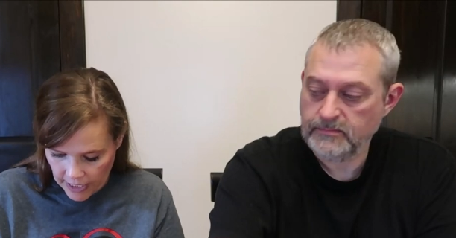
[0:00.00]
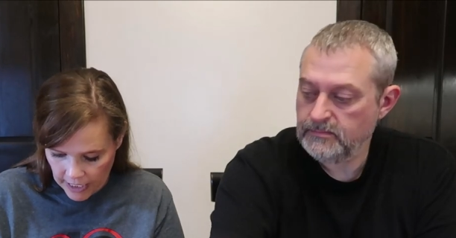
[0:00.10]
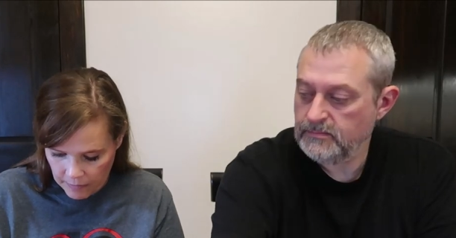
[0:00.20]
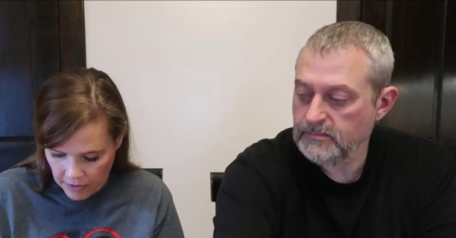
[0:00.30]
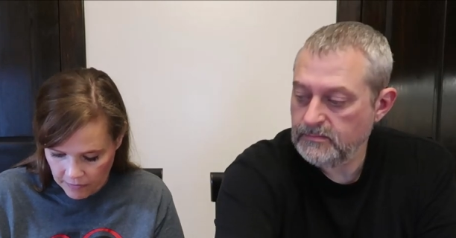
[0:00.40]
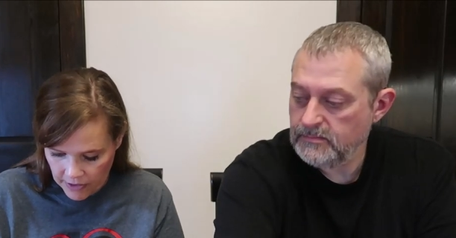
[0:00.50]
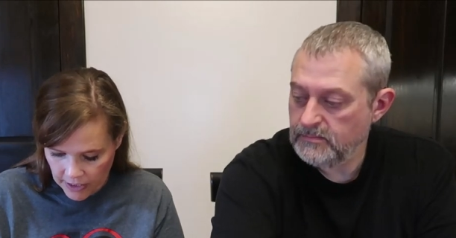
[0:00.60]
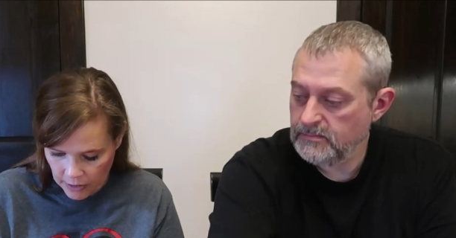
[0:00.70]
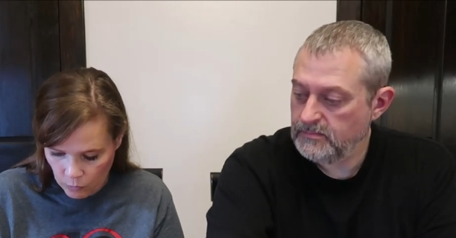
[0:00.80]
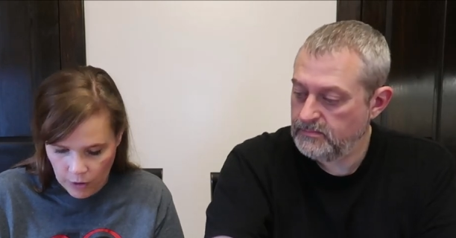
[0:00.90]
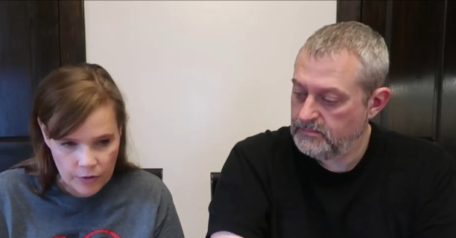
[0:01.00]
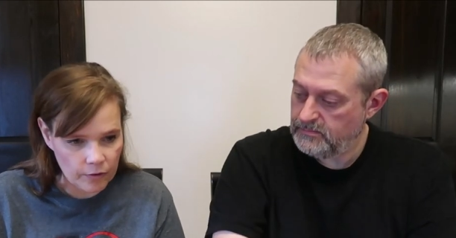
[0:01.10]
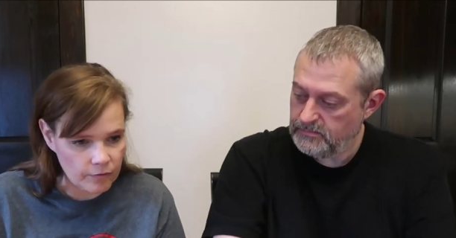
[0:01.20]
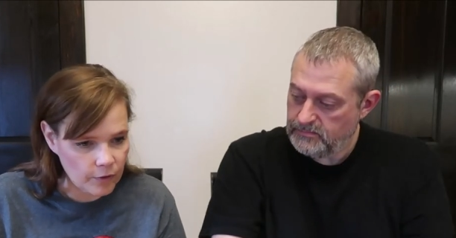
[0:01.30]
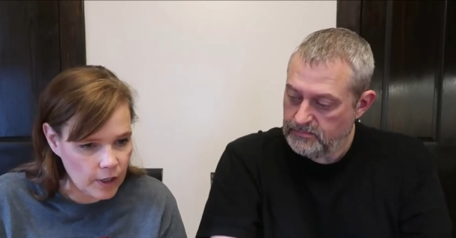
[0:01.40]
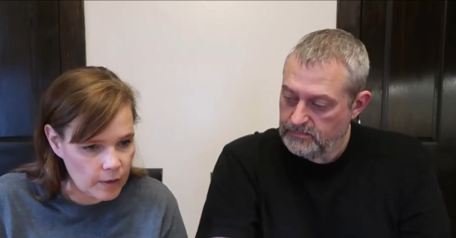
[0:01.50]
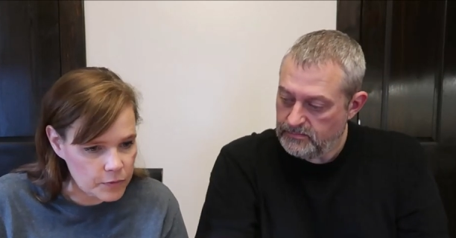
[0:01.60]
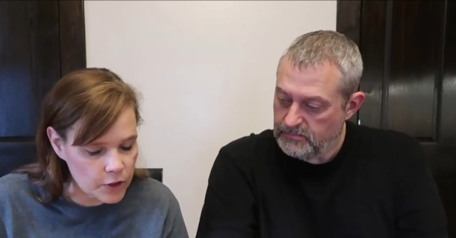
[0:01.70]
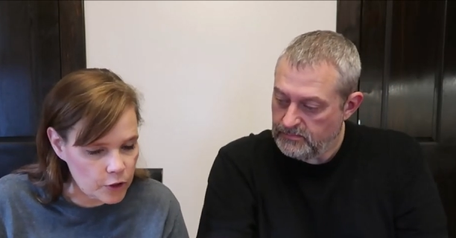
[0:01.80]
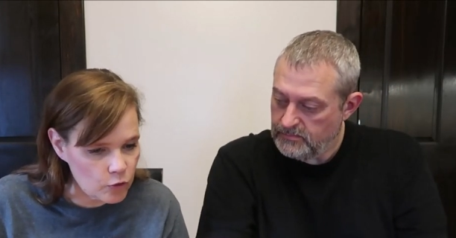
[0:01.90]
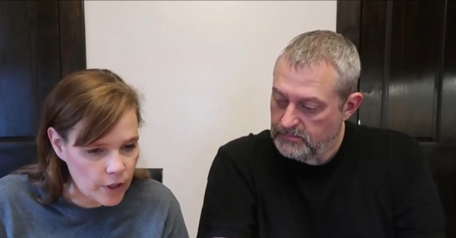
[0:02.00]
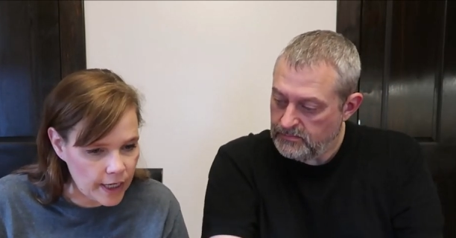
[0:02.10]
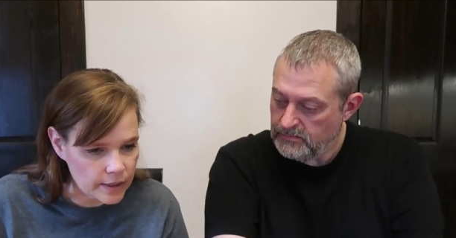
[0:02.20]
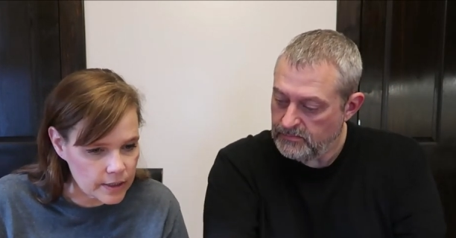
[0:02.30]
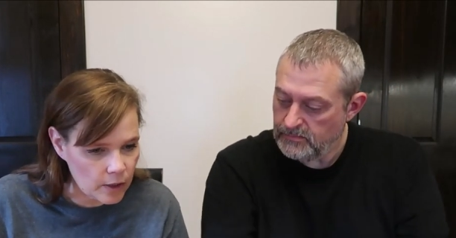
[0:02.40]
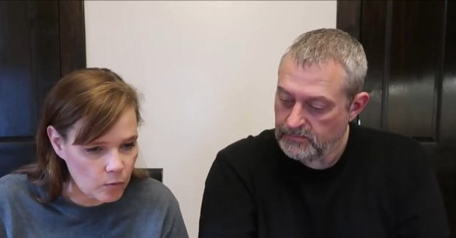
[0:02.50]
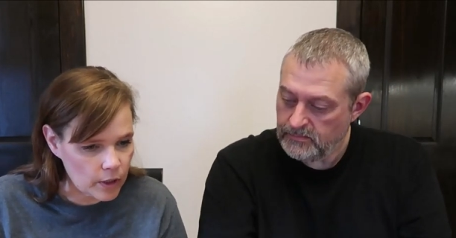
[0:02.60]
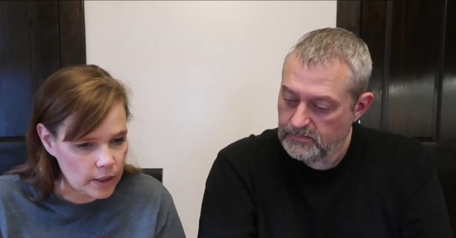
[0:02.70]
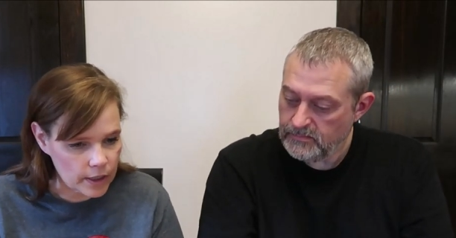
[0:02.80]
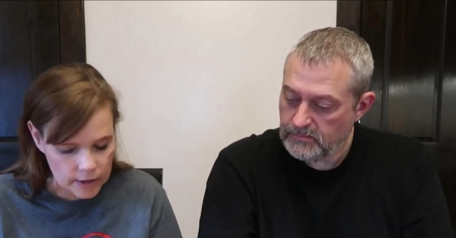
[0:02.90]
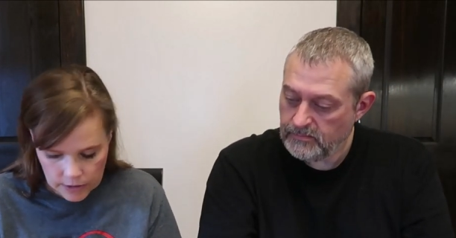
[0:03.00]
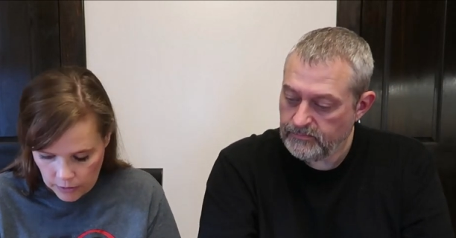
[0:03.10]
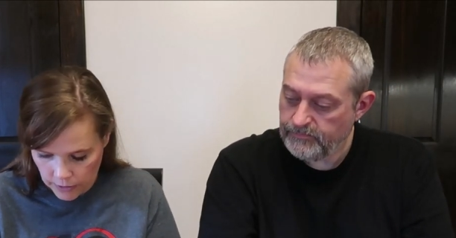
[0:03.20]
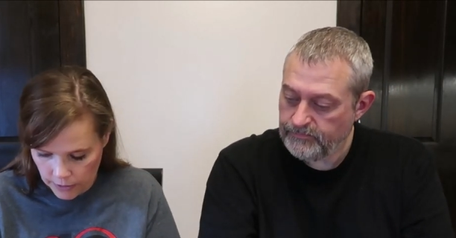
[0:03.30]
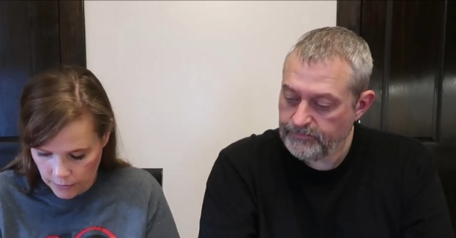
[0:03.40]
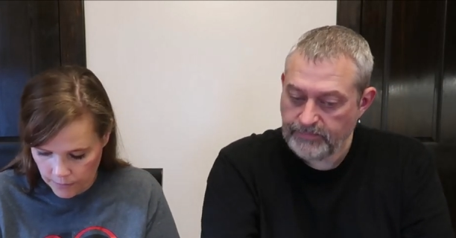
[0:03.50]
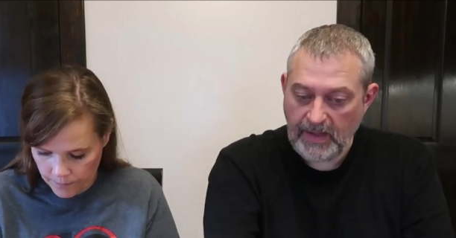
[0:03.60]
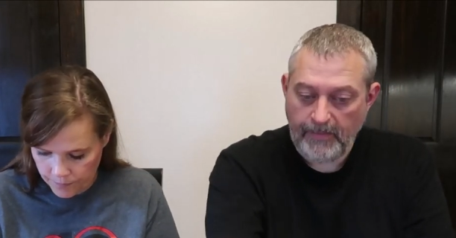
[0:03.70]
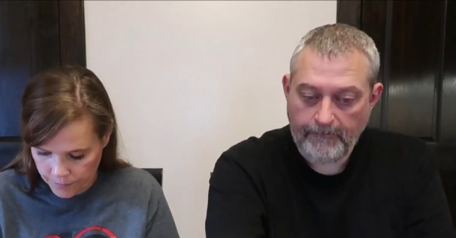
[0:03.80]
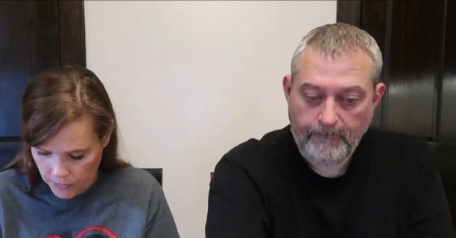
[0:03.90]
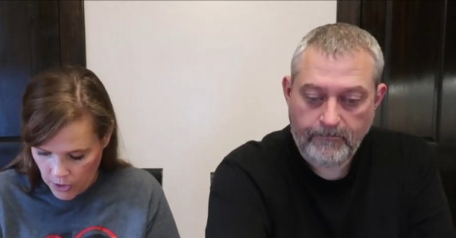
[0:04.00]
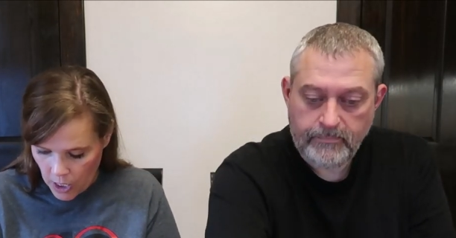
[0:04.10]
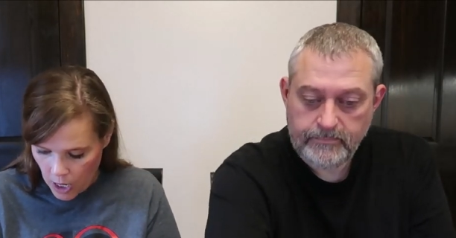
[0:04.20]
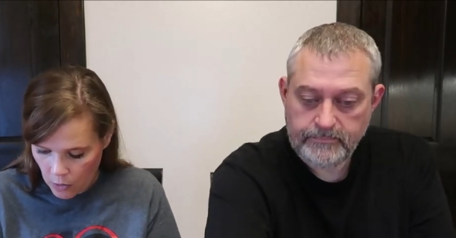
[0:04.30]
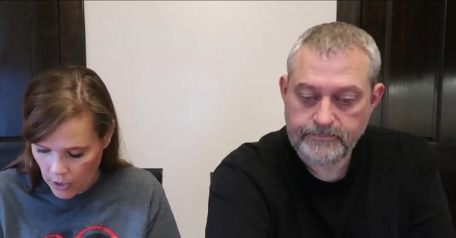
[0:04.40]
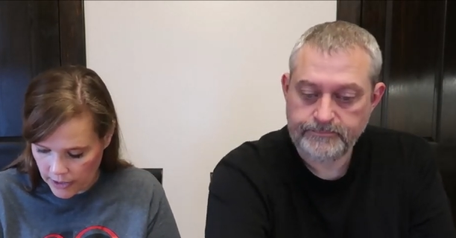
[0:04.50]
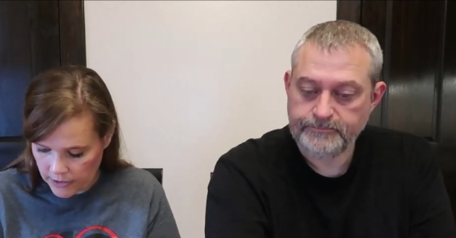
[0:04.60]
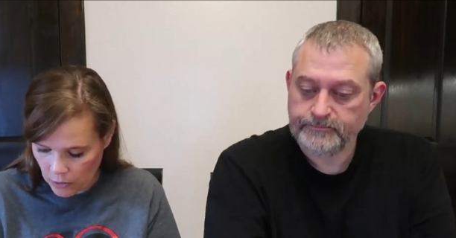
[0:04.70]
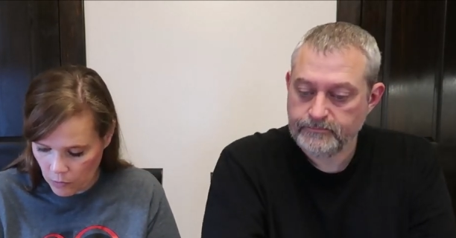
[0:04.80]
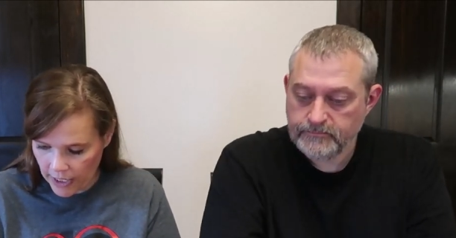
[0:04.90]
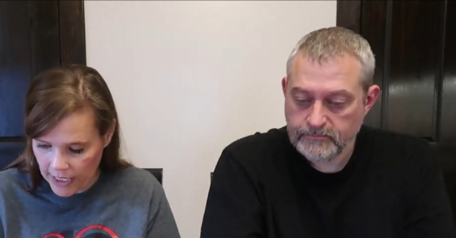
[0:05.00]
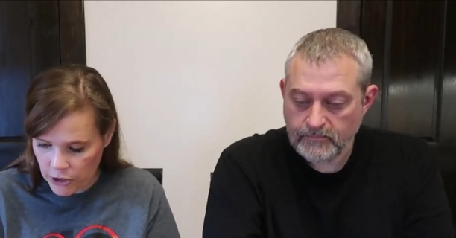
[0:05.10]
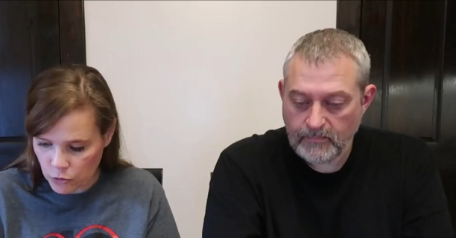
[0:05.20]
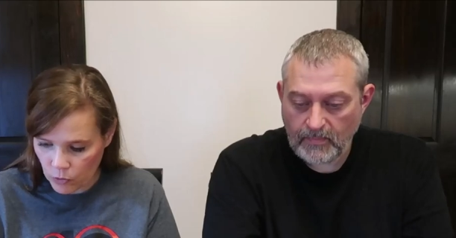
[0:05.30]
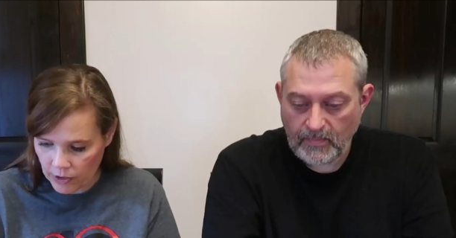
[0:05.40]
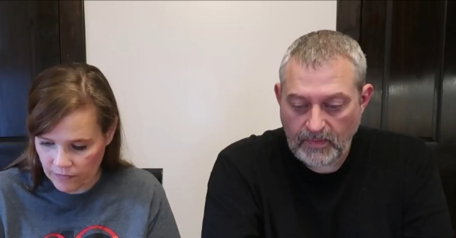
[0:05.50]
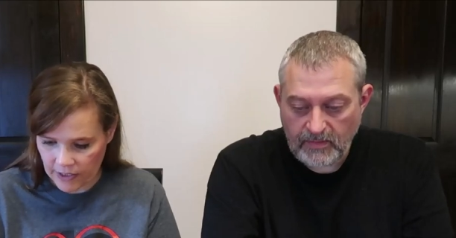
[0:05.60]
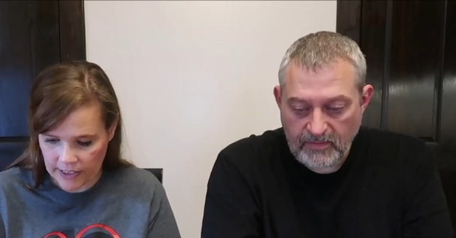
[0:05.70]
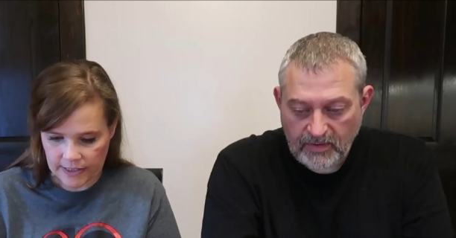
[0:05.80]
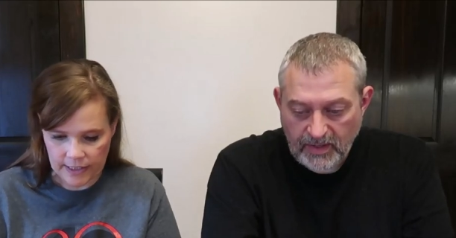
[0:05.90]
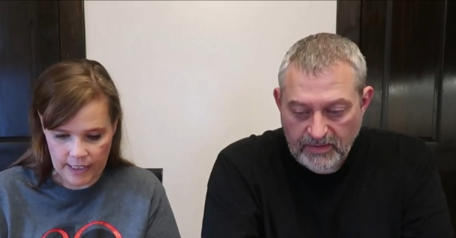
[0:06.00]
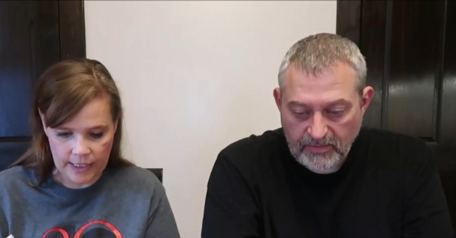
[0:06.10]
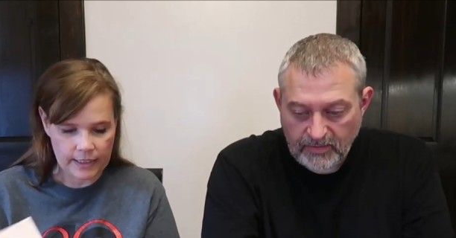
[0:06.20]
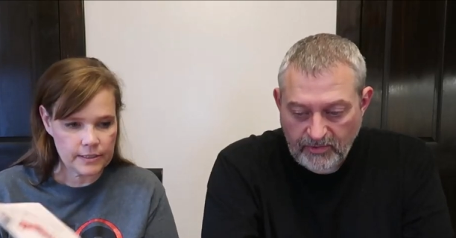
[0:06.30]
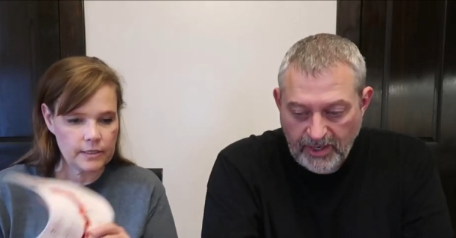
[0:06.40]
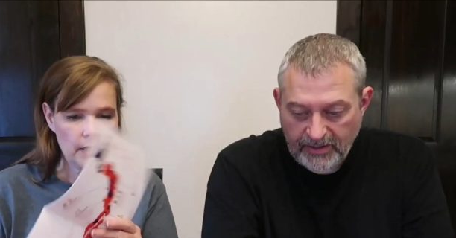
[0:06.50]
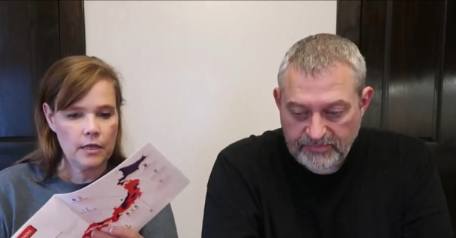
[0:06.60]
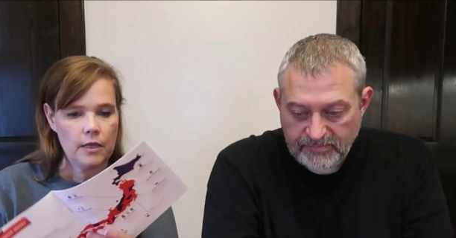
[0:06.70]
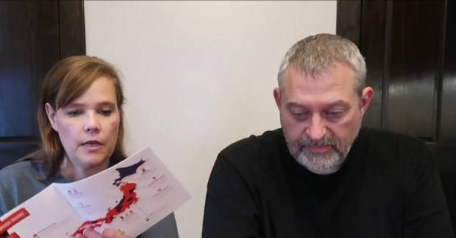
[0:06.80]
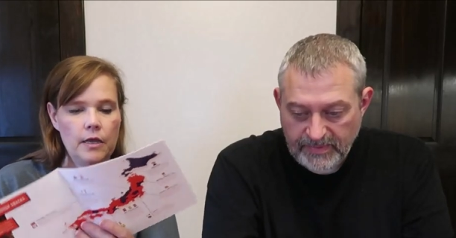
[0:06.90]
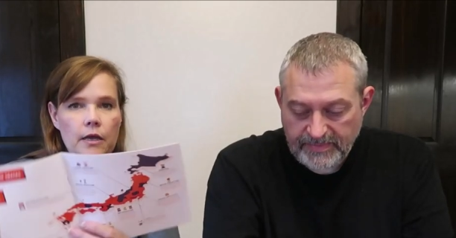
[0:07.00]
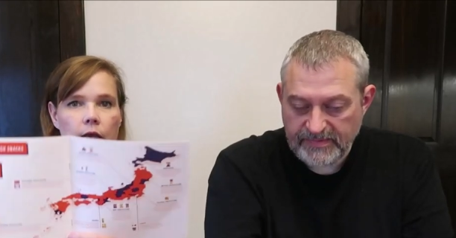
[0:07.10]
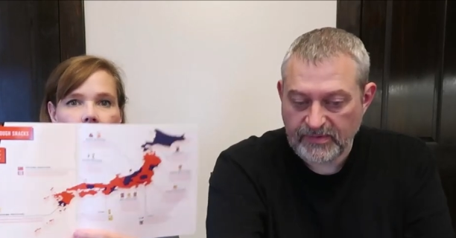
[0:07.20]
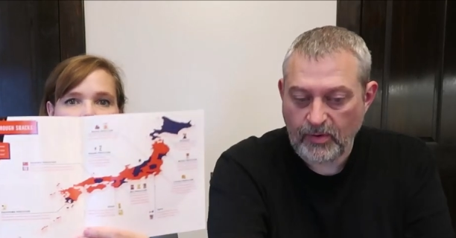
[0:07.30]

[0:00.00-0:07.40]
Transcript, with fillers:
Speaker 1: name of it and where they're from, so you can't tell what it is on there? No. Okay, so each one
Speaker 2: of they these look like things, little crackers or big piece
Speaker 1: of